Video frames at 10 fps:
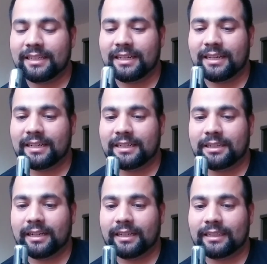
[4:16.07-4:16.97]

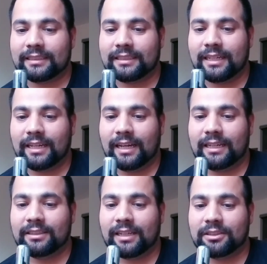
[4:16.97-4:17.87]
gotta say, I
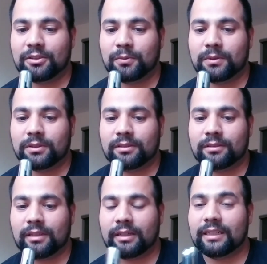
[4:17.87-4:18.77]
did
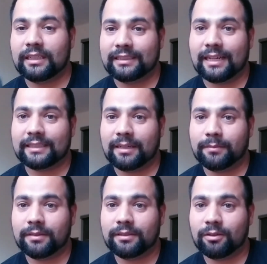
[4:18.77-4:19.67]
the exact same
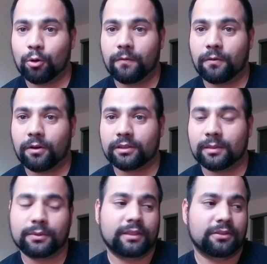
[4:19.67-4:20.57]
overall
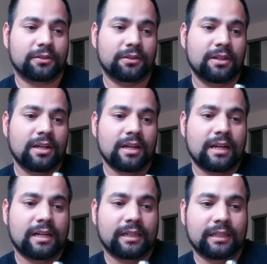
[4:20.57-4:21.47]
number as her.
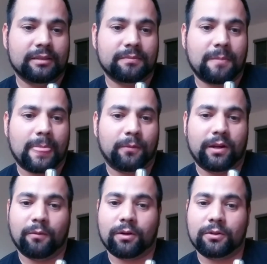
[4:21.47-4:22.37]
We
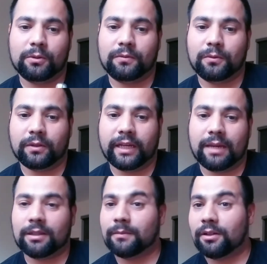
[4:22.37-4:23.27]
didn't want to do a full game
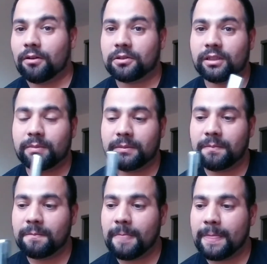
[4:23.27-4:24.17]
because my daughter's sleeping,
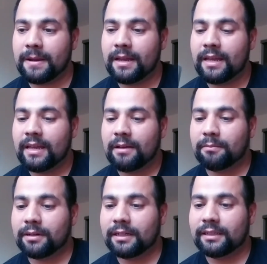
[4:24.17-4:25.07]

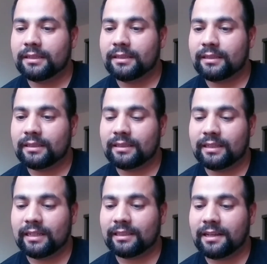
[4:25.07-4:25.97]
but
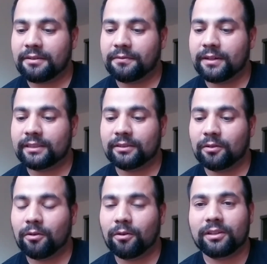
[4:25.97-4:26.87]
it's a lot of fun. The
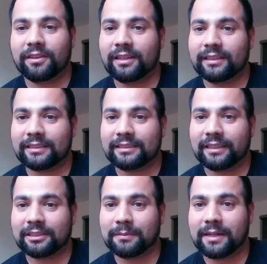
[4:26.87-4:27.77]
only thing that
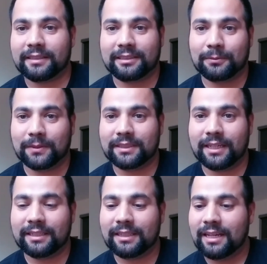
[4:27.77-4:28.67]
sucks about it is the
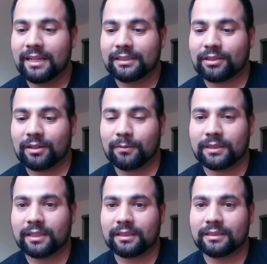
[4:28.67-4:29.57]
reset. Trying to
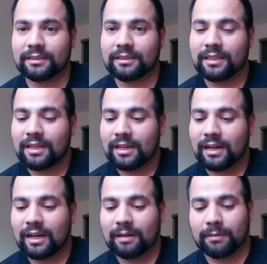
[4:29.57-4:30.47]
reset these.
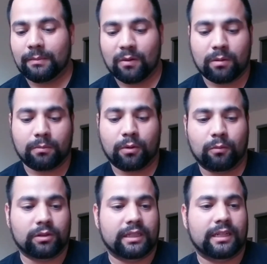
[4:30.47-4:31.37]
Maybe at one point
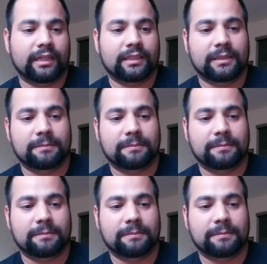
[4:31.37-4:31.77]
we'll get like